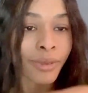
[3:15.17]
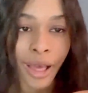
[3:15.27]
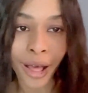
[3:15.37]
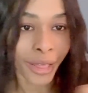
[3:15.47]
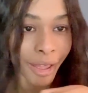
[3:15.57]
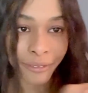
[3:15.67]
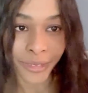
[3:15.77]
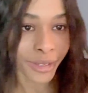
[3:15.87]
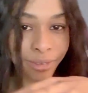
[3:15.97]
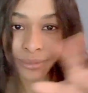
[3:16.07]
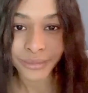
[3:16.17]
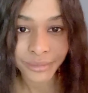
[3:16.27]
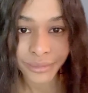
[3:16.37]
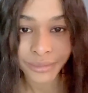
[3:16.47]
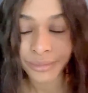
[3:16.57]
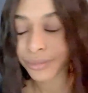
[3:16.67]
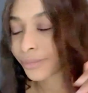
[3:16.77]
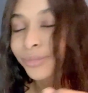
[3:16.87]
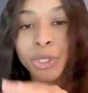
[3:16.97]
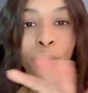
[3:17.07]
I'll have the
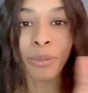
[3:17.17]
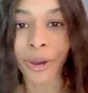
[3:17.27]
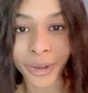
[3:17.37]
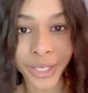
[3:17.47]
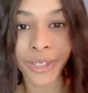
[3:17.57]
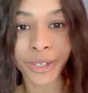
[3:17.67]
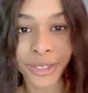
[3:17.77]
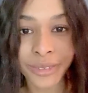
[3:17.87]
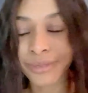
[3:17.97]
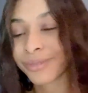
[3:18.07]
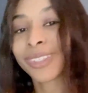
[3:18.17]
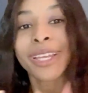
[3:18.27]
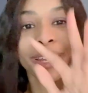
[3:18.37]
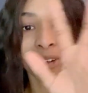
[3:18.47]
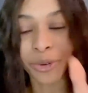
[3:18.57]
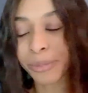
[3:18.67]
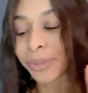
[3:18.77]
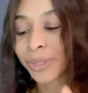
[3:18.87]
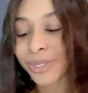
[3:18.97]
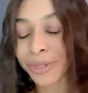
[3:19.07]
coupon here, like I
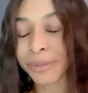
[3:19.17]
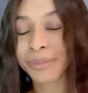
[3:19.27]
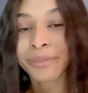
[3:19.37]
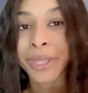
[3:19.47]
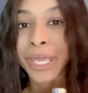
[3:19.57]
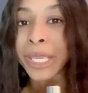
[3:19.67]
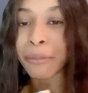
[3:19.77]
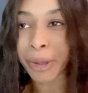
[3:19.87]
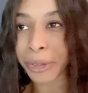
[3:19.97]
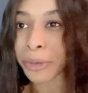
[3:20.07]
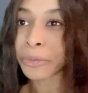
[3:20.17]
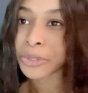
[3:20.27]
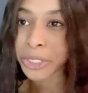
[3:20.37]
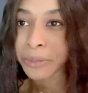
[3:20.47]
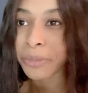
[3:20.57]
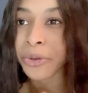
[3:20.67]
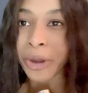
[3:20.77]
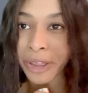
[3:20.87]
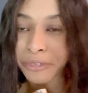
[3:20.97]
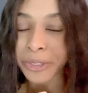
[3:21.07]
normally do, my little cheap
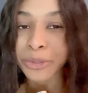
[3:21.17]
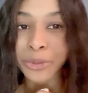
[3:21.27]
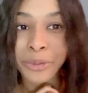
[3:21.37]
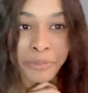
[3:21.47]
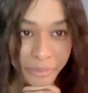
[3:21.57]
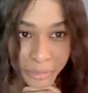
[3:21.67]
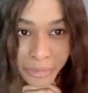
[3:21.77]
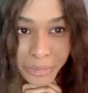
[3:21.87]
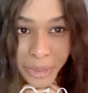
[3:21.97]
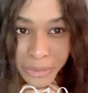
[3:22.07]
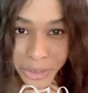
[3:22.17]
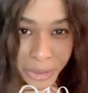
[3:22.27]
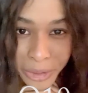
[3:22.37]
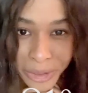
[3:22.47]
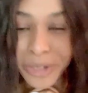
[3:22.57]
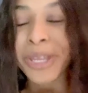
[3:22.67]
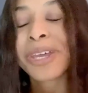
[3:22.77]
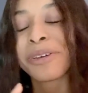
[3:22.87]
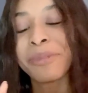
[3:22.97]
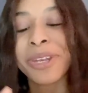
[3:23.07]
graphics. I'm trying hard,
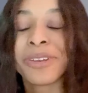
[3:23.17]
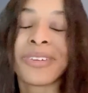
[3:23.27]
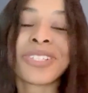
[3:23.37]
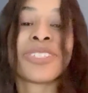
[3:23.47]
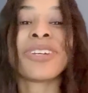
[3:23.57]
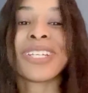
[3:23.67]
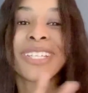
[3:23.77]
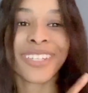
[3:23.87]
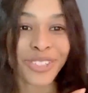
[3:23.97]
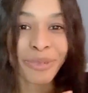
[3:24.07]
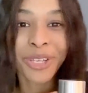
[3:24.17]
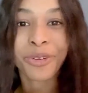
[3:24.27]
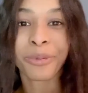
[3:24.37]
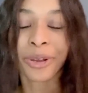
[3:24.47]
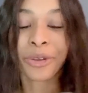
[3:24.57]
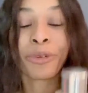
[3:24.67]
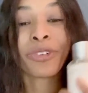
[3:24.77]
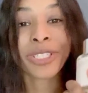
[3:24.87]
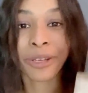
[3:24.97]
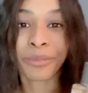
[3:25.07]
but anyways, you guys can use my coupon code for
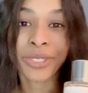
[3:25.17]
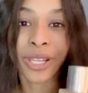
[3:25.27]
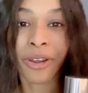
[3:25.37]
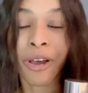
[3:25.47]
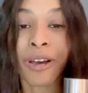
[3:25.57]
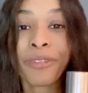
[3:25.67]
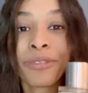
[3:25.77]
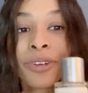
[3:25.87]
10% off